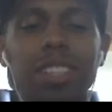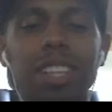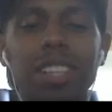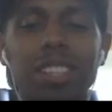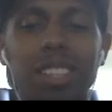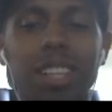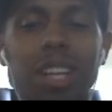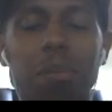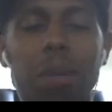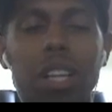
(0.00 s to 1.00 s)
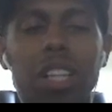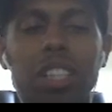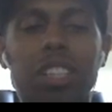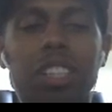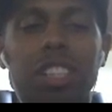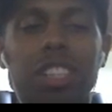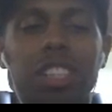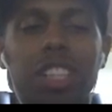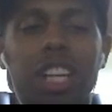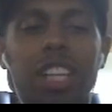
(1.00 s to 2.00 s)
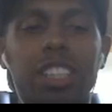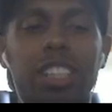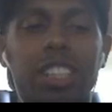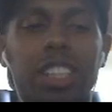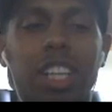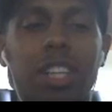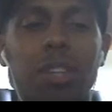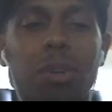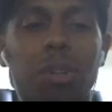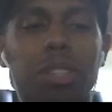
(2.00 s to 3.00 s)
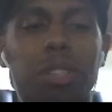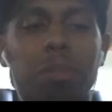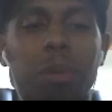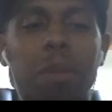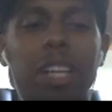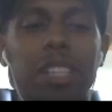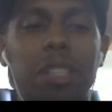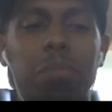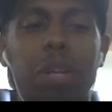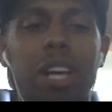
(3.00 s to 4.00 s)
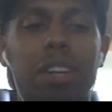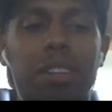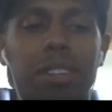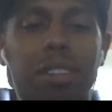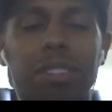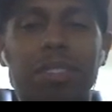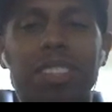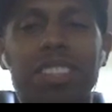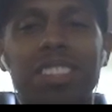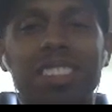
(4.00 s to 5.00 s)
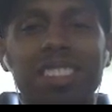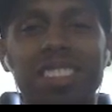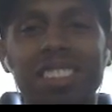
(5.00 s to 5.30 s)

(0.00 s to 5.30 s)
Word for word: me, he's like, my list is shit, just like yours, but mine is better. My list is